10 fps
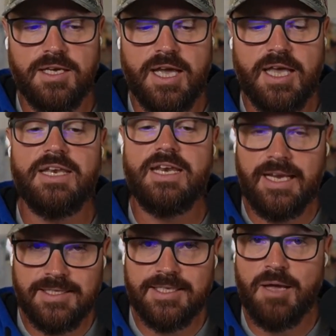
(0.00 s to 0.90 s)
And then next
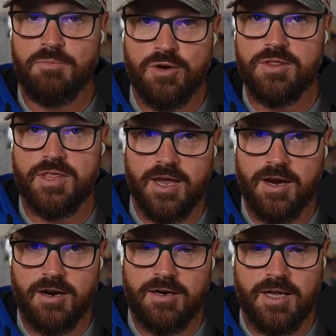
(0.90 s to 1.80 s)
time you're
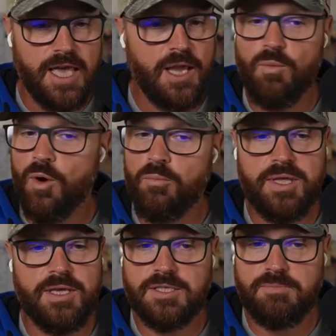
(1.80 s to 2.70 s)
there, it won't be
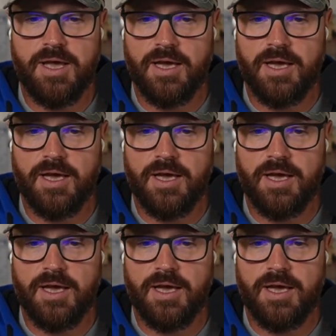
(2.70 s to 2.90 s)
as bad.